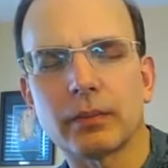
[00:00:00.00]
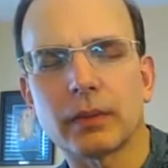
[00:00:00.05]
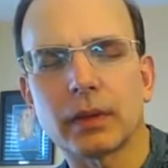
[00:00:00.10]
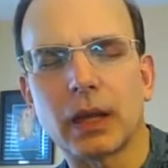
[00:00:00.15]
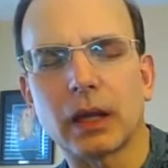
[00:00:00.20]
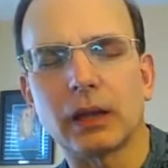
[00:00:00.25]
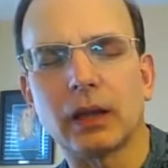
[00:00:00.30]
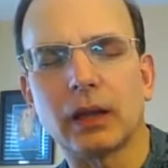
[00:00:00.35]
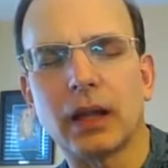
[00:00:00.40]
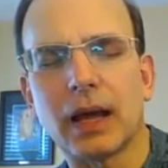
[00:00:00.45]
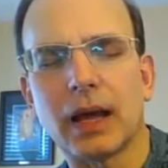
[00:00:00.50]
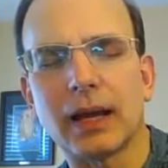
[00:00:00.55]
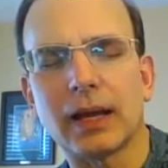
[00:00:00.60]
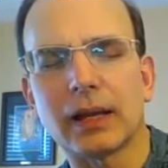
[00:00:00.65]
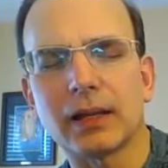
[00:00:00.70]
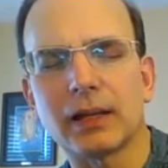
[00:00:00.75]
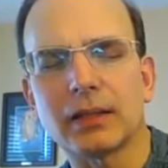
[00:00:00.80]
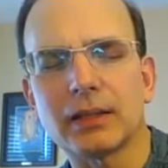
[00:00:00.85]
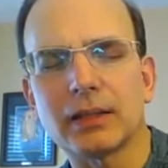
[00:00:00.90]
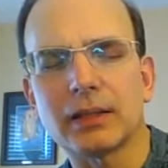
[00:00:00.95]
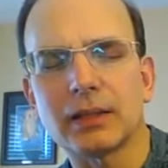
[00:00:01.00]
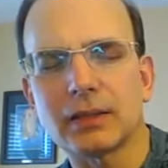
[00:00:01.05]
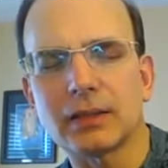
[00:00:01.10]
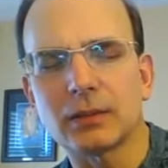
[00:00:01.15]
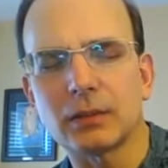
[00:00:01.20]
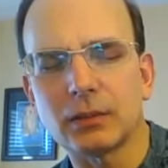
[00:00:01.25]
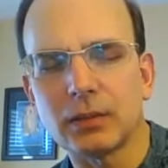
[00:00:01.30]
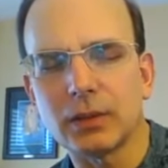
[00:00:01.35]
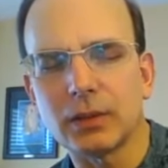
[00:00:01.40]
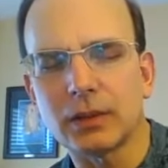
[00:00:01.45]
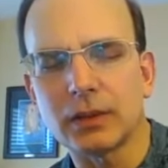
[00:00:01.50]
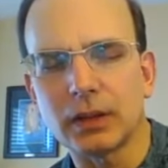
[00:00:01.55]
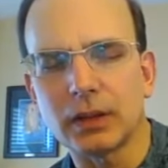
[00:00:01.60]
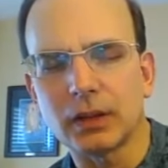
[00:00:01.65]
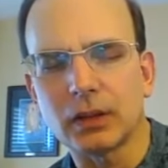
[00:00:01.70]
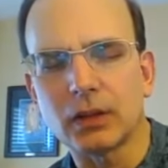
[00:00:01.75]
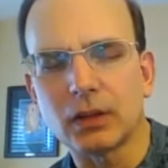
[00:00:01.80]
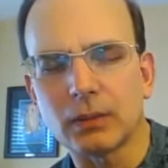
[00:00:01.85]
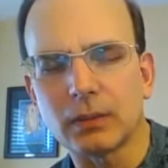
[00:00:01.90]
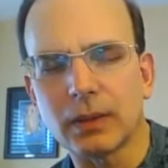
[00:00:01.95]
that lies
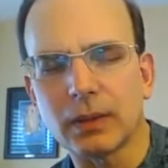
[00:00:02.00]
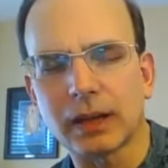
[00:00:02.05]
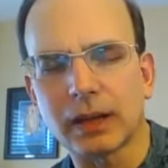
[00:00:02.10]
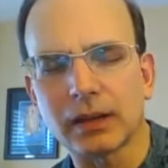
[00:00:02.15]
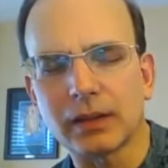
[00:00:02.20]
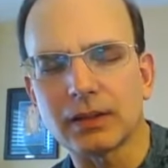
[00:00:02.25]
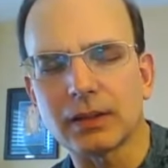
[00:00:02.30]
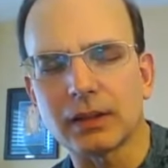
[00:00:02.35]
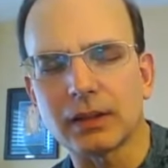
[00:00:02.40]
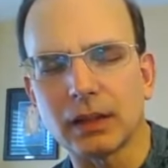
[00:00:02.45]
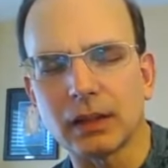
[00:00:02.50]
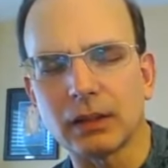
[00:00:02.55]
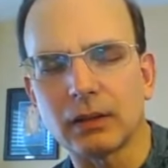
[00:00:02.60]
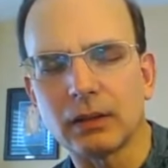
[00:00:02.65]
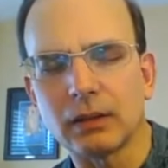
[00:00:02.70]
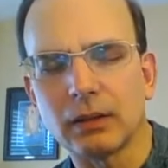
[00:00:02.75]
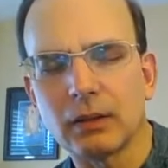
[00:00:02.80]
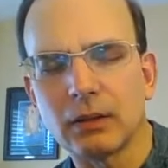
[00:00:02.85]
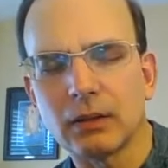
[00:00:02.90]
within humanity